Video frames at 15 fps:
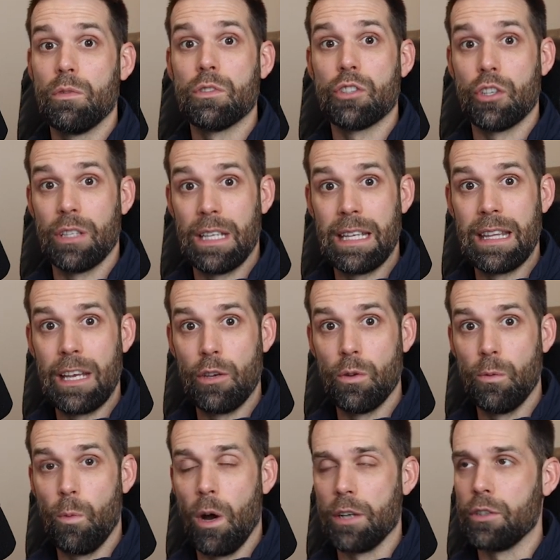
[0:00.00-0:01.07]
certainly that
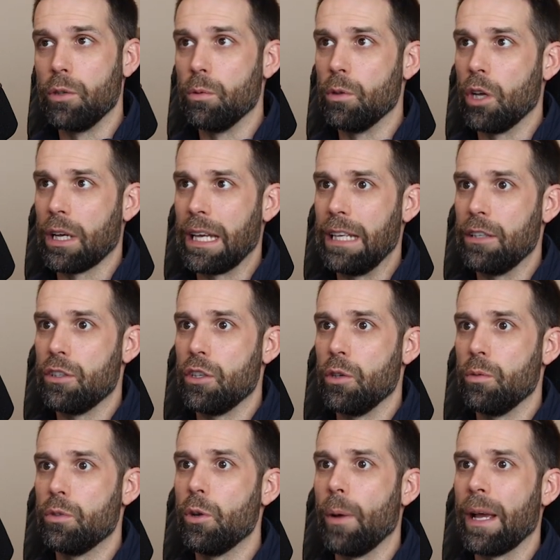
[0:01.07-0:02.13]
you'd want to look
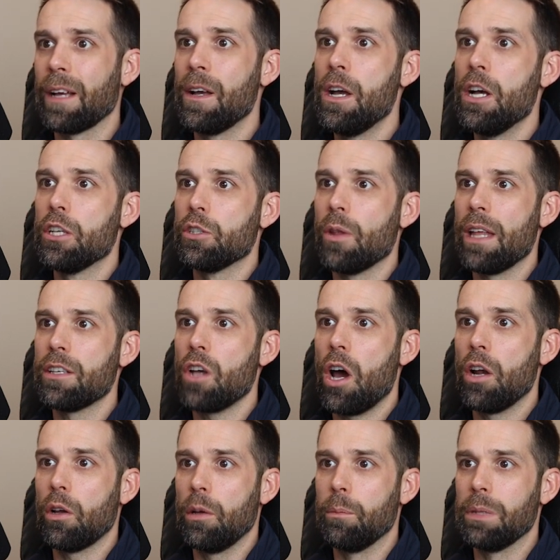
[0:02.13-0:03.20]
into doing. So that's
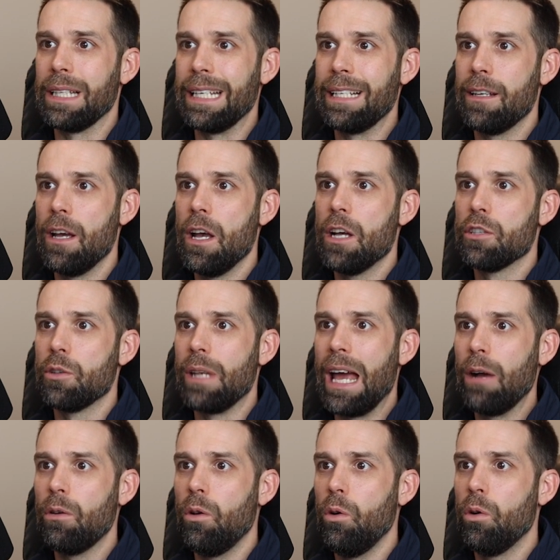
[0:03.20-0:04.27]
autocomplete. So
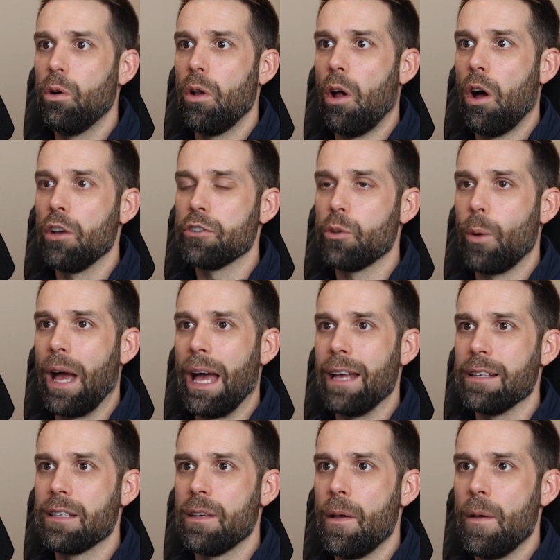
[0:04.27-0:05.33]
now Google also
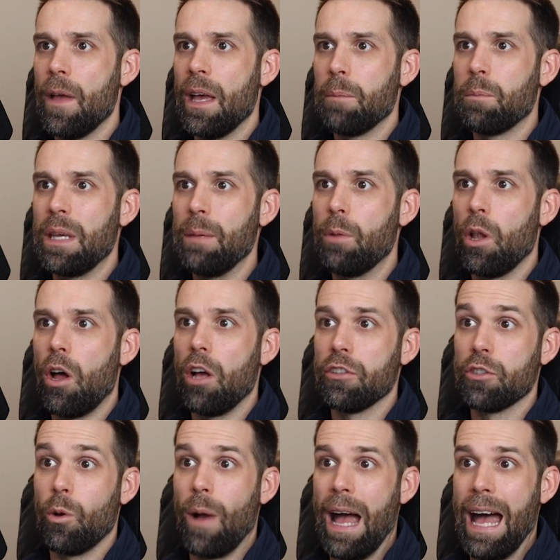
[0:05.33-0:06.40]
has people
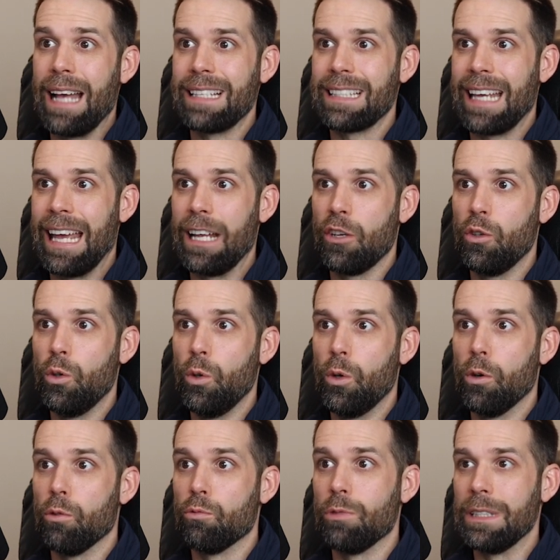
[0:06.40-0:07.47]
also ask and
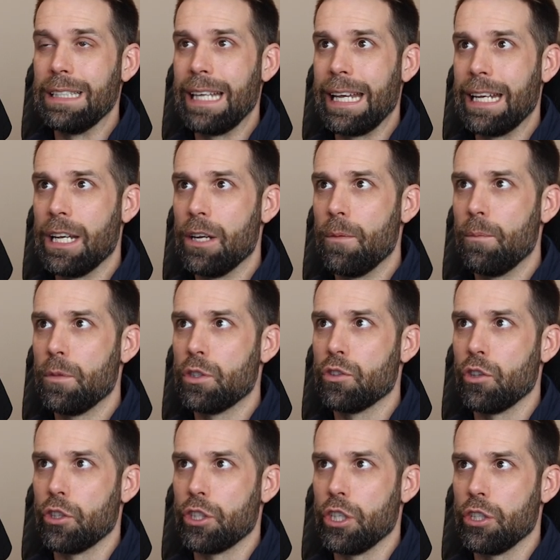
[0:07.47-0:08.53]
Google related
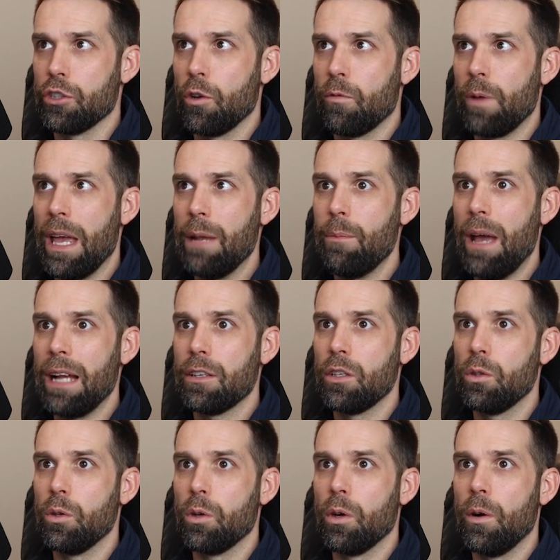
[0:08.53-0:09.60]
searches. So if we head back to
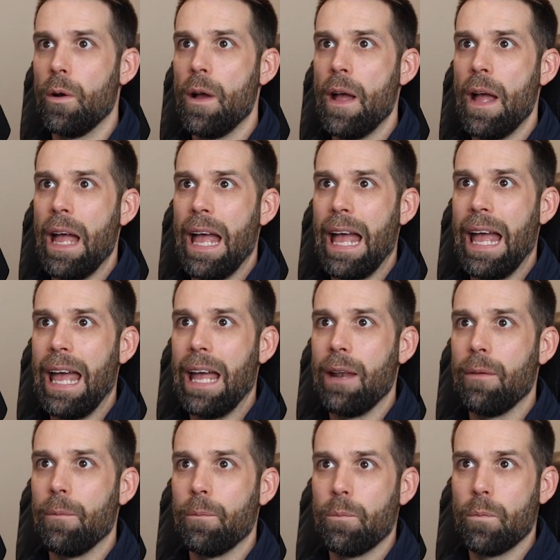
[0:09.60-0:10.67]
Google
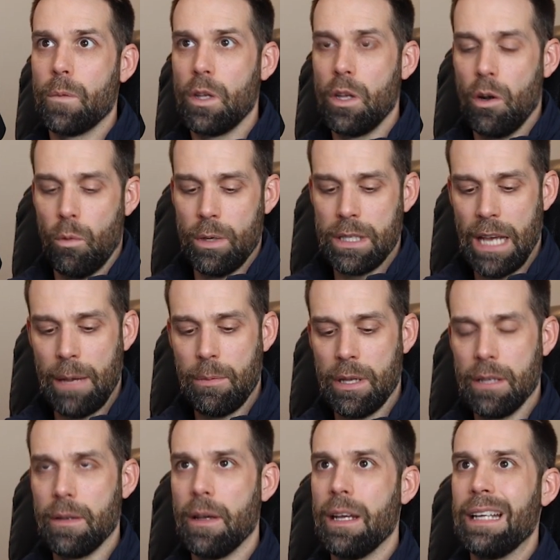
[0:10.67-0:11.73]
and, we type
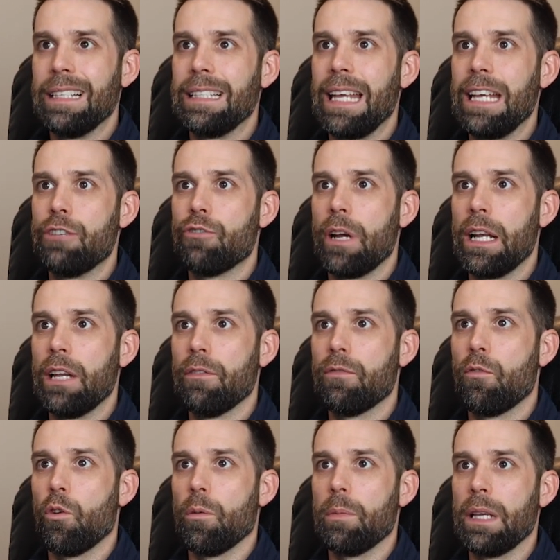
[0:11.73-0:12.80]
in day trading
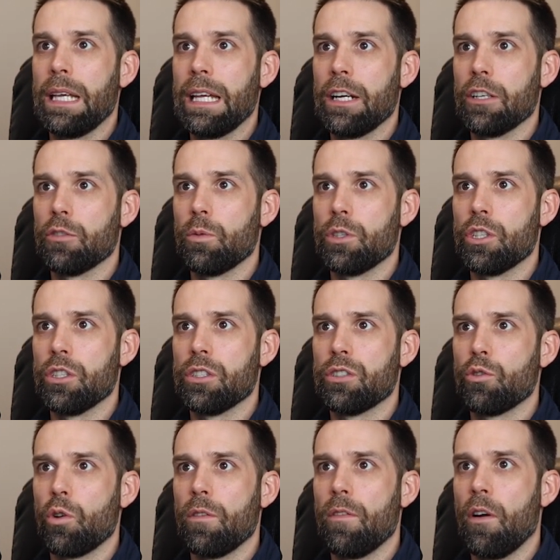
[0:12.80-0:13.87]
for beginners, which is
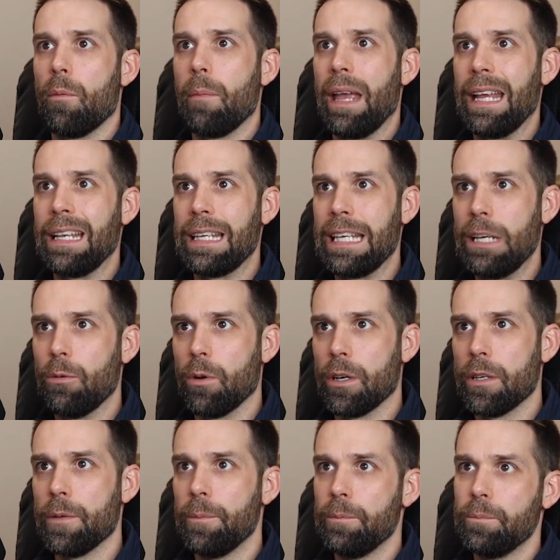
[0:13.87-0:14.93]
sort of our main
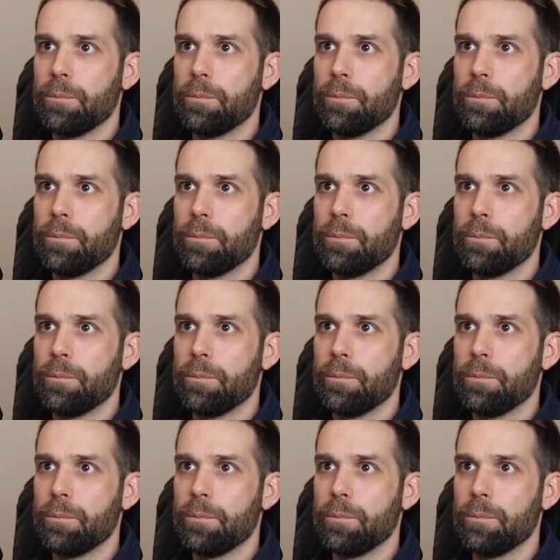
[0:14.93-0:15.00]
keyword,